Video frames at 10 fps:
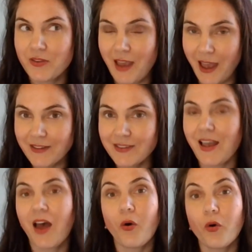texts
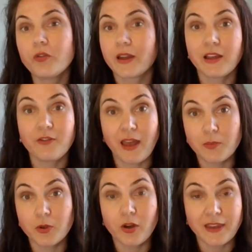are all freely
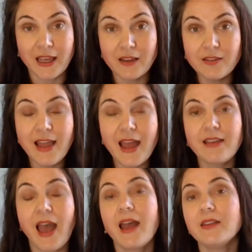available on the
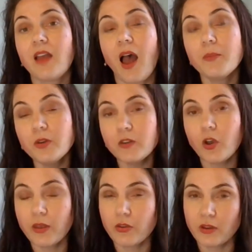internet, and I'm just
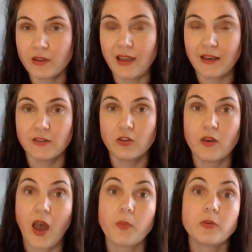going through the text
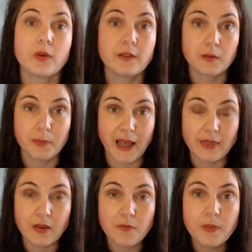to help to
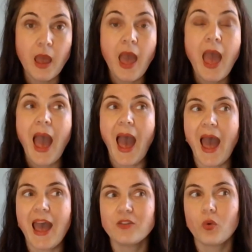explain them
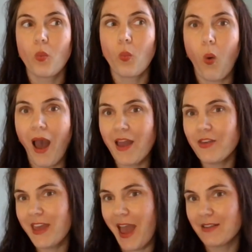and why
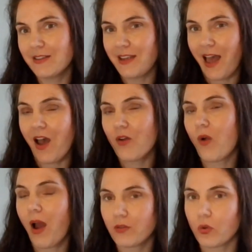the answers are
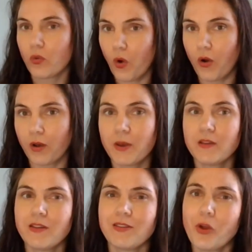right or wrong,
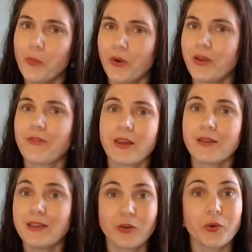because there's no point having
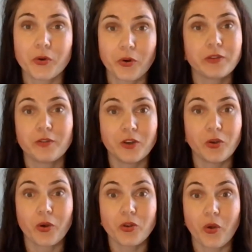a ticker across if you
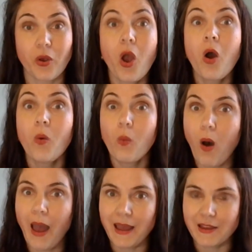don't know
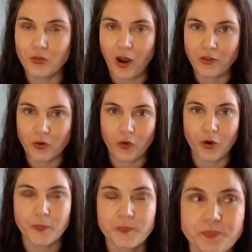why it's right or
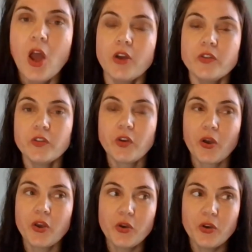wrong. So
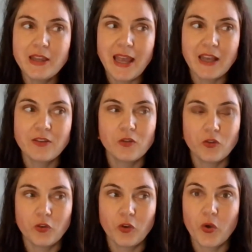you need
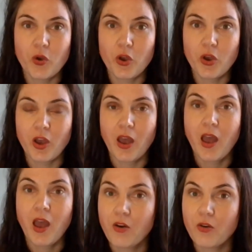to
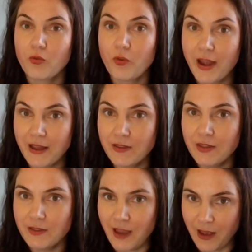read
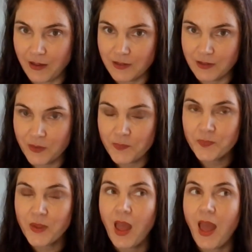the text,
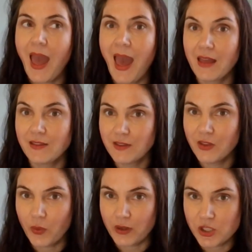answer
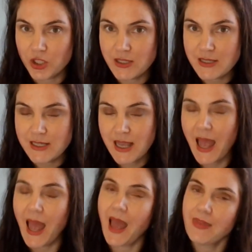the questions,
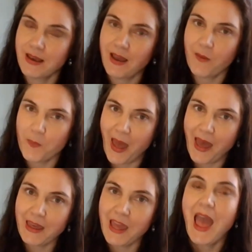and then come
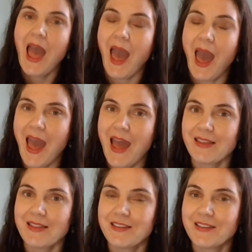back
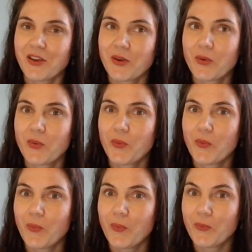and
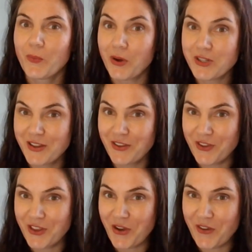watch this
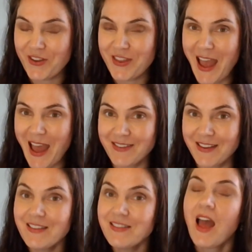video for the
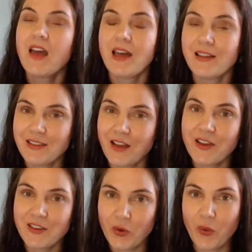answers. That
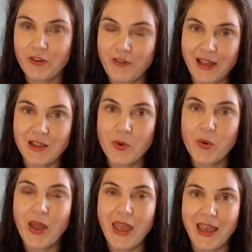stuff is all
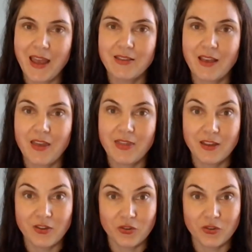available in the